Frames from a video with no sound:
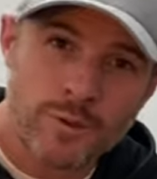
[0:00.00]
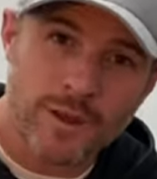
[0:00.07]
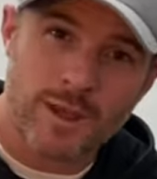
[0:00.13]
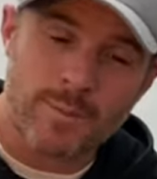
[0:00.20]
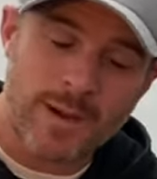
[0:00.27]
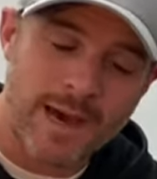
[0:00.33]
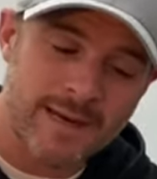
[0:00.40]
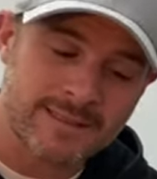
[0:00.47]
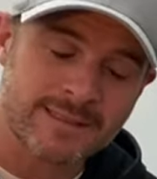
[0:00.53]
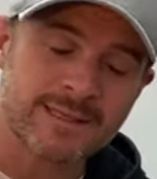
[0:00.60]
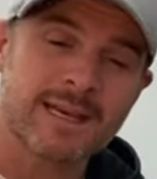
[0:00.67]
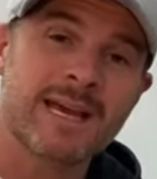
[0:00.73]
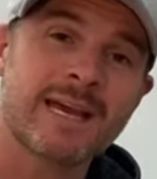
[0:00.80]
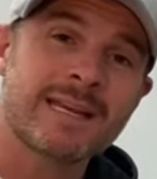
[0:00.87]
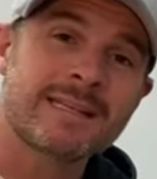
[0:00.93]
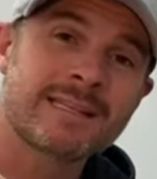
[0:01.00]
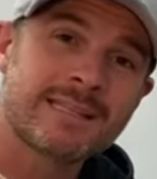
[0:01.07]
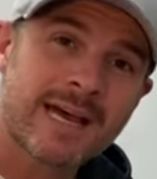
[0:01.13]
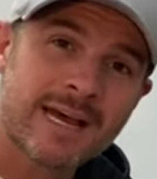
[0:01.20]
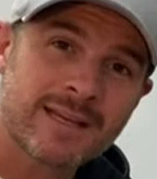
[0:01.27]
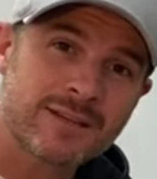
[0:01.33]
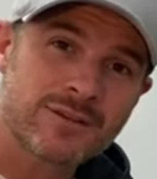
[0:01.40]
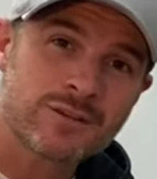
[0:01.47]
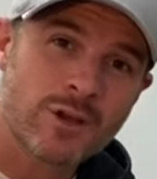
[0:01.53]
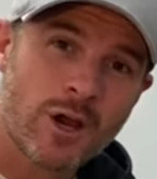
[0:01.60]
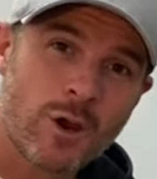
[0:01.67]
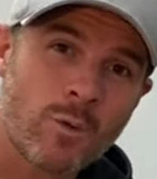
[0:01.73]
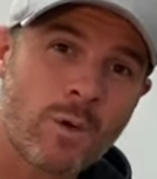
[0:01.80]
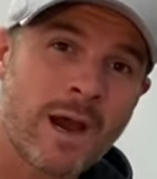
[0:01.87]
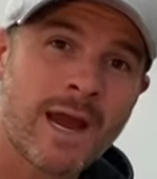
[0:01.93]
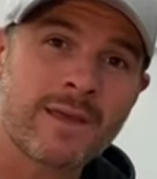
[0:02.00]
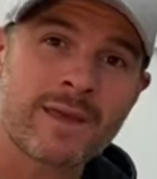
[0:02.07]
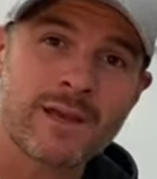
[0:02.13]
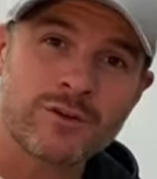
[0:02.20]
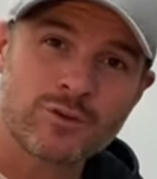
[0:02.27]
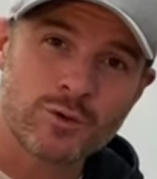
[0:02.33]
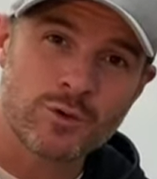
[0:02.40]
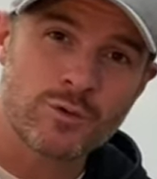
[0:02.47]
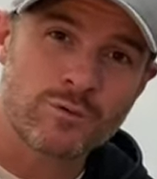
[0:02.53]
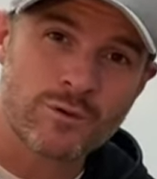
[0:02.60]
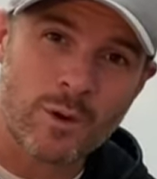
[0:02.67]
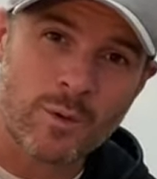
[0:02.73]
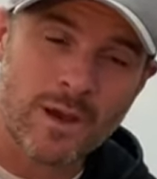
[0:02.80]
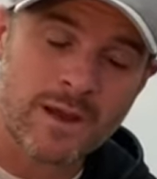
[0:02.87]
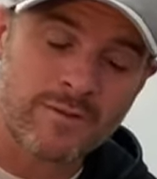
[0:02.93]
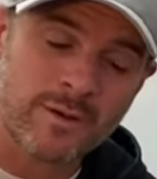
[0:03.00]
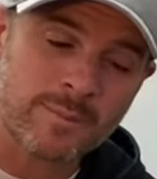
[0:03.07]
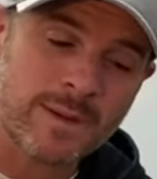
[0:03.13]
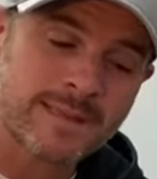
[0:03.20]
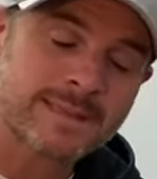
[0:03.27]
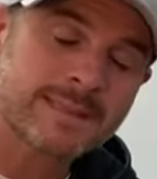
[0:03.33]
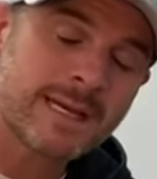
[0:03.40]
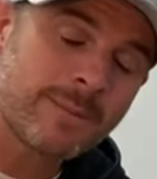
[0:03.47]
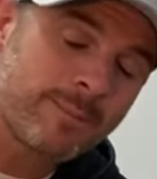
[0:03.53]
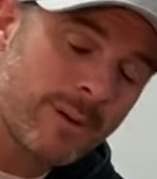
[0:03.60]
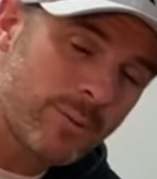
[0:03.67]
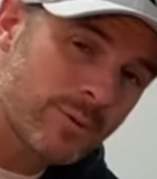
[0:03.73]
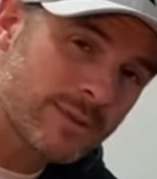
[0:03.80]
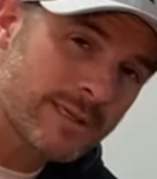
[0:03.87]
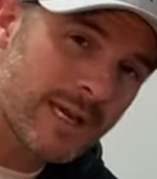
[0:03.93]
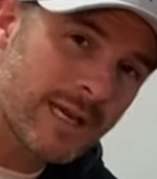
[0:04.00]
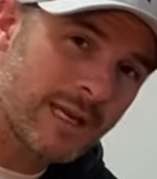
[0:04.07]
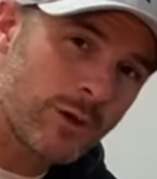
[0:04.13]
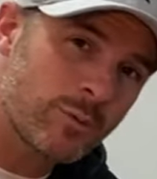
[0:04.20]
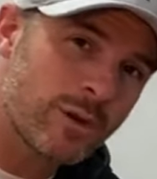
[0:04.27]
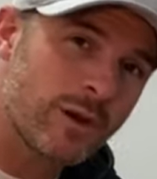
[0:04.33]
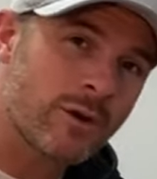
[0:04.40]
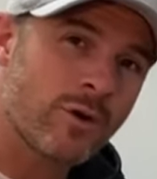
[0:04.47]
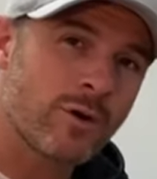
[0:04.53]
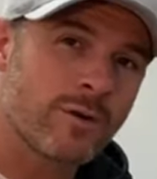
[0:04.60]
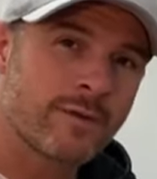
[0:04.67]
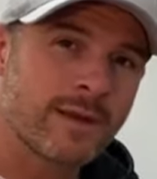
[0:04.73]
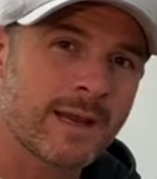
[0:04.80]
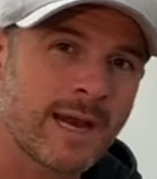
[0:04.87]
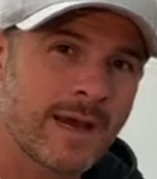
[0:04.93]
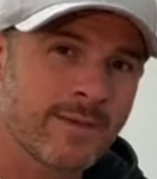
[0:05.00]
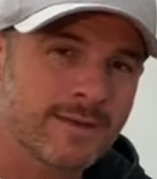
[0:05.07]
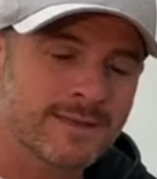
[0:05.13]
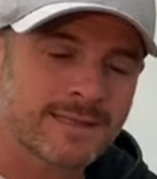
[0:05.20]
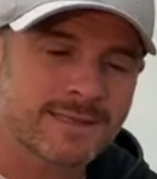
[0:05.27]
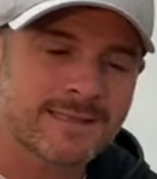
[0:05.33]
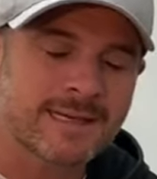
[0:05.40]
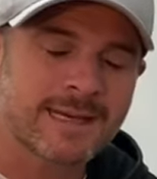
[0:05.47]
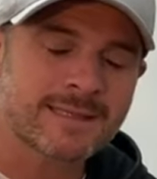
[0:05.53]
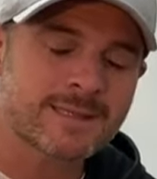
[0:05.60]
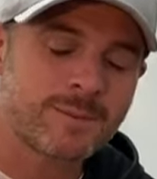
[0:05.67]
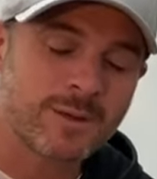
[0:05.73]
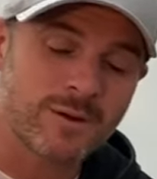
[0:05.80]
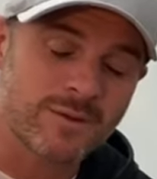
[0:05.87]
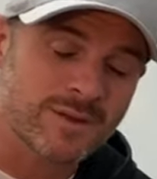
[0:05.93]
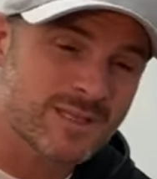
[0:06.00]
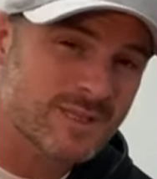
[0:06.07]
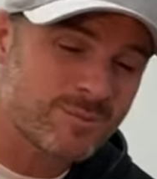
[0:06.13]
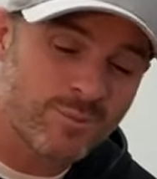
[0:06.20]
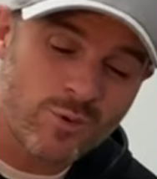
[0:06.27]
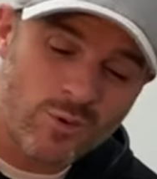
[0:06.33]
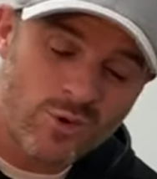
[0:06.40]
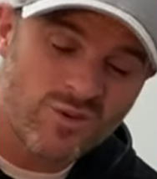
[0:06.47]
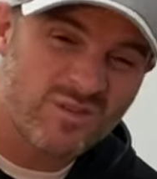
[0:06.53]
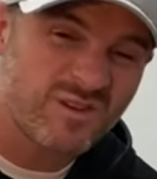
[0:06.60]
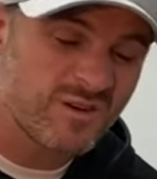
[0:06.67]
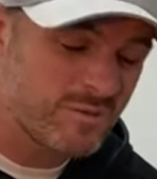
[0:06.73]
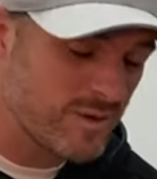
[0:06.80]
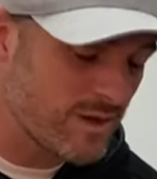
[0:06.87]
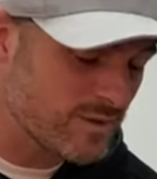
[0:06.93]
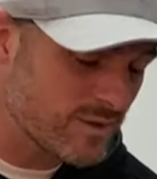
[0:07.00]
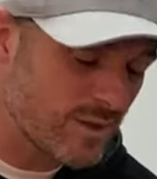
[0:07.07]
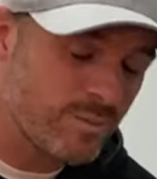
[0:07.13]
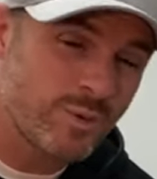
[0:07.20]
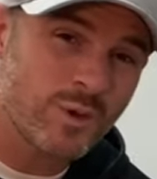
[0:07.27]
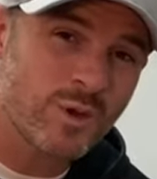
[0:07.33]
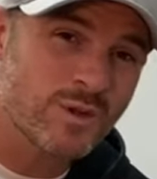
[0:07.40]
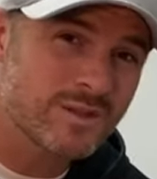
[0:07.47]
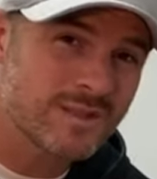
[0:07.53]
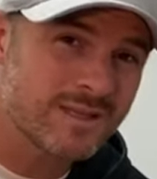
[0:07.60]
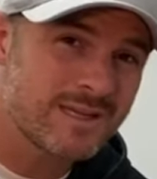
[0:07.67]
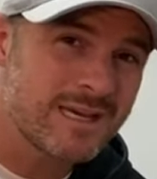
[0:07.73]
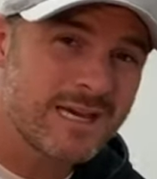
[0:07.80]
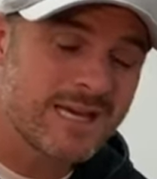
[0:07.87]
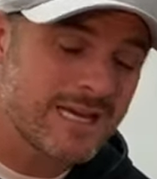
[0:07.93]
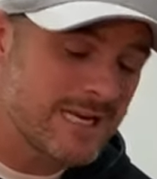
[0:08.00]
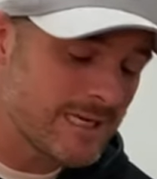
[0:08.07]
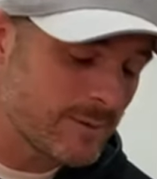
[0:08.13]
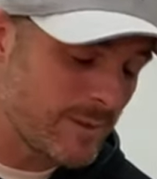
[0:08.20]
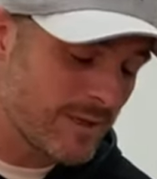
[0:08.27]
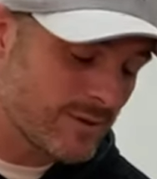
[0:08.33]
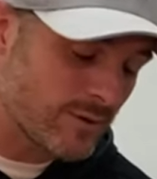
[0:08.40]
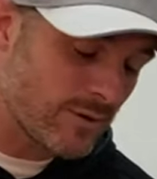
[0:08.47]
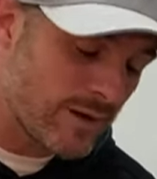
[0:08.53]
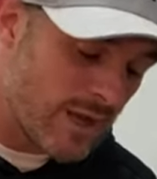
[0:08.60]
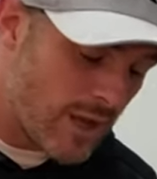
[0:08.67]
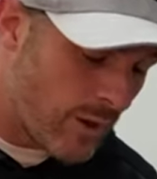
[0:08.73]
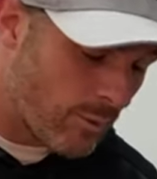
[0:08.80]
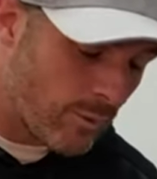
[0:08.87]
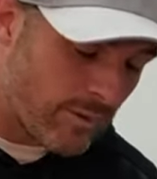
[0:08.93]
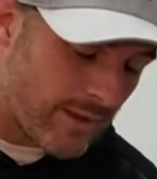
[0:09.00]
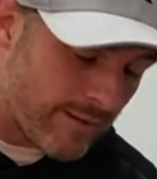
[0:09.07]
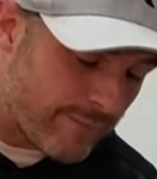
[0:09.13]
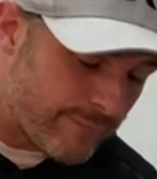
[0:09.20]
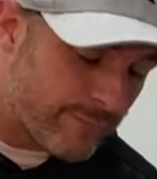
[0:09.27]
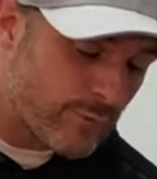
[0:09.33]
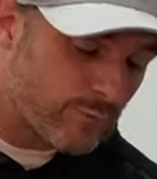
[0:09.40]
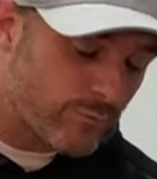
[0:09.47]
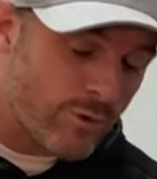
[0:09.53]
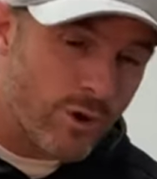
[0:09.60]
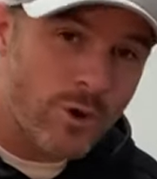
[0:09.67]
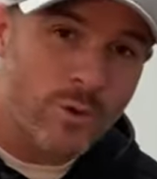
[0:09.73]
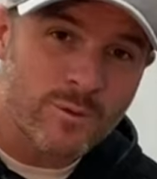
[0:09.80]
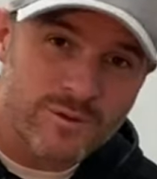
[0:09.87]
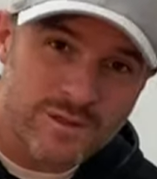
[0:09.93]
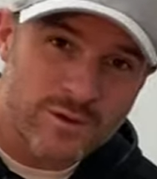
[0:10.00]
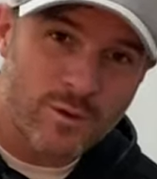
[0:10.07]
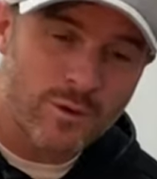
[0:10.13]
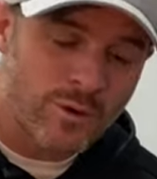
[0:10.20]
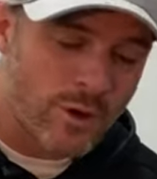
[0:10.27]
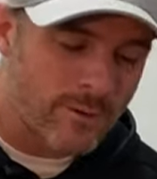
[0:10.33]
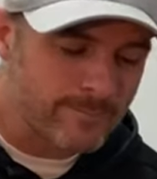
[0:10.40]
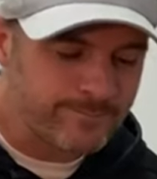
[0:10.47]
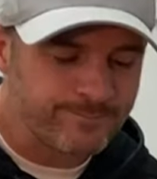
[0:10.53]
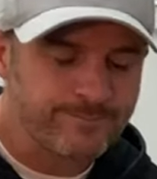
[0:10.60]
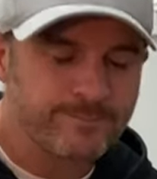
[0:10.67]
thing about it is that it does go away. They do grow out of it. But some people take a little bit longer than others. It does depend on the sport, depends on the person, depends on where their foot rolls in or not,